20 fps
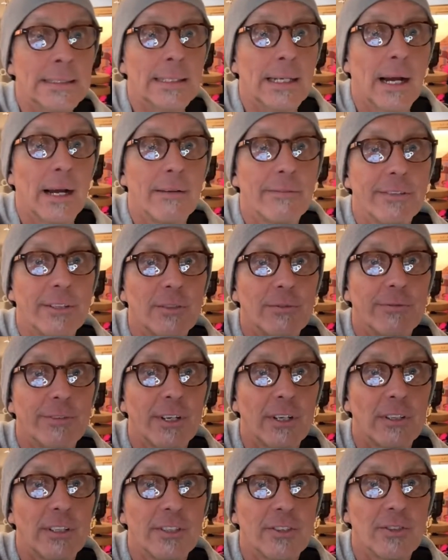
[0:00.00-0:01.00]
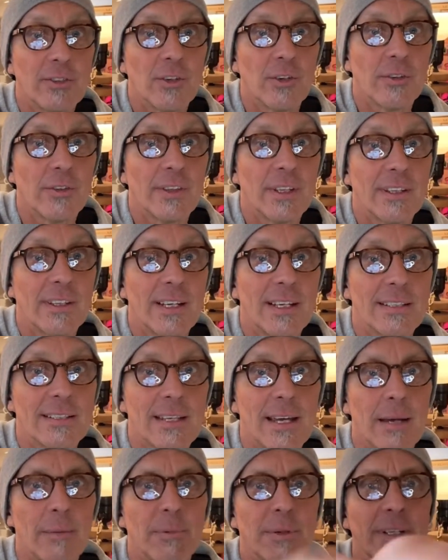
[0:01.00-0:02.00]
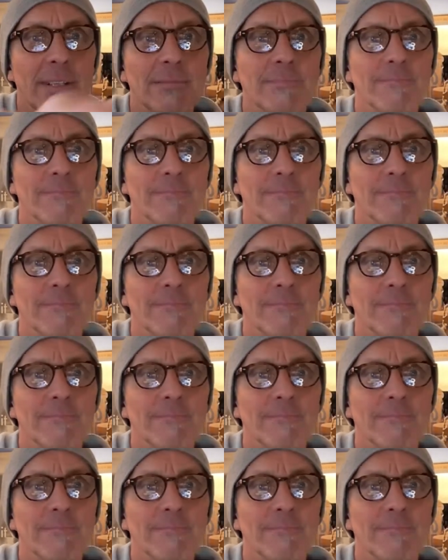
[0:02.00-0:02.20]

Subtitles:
I feel fairly certain that that's happening.